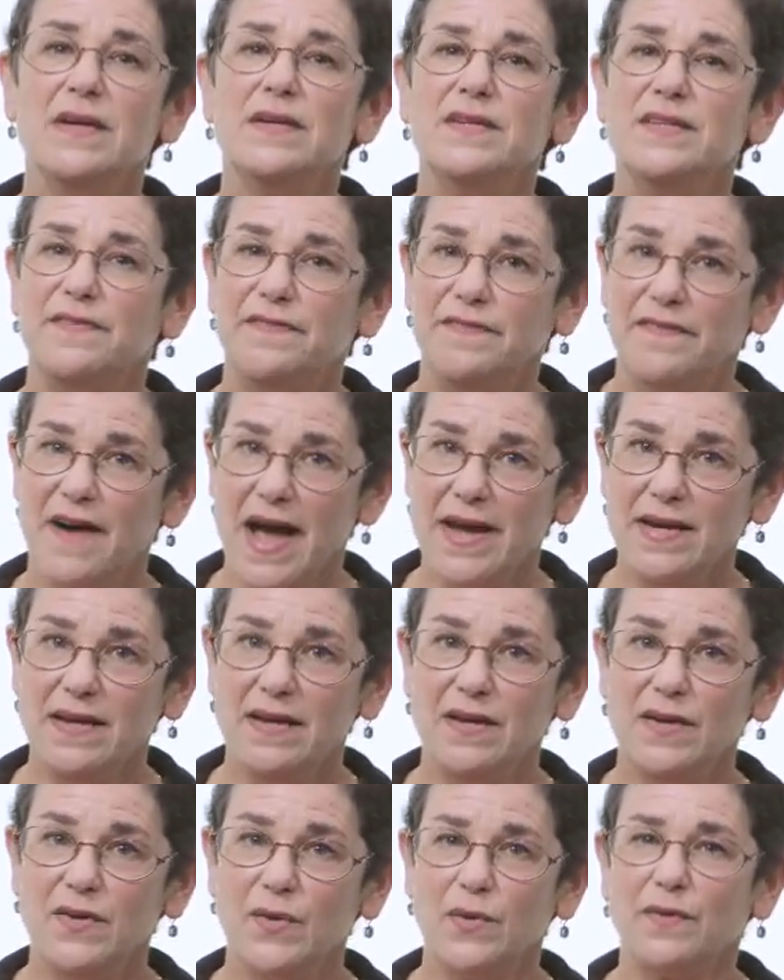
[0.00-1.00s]
define
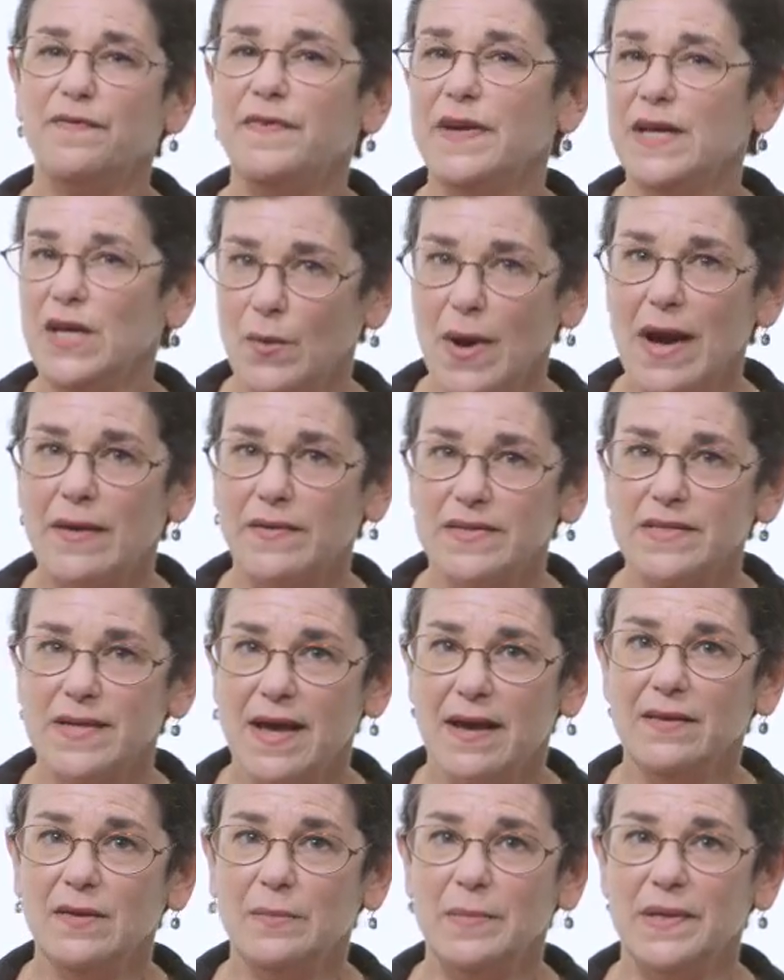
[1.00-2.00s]
it or figure out its
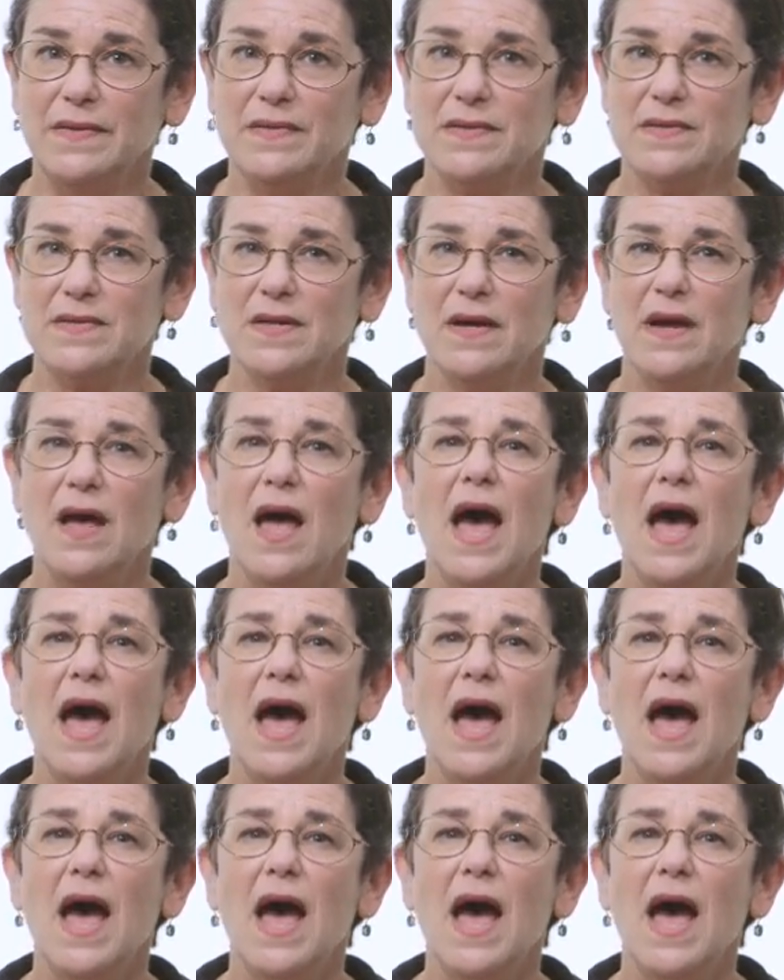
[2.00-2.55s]
elements,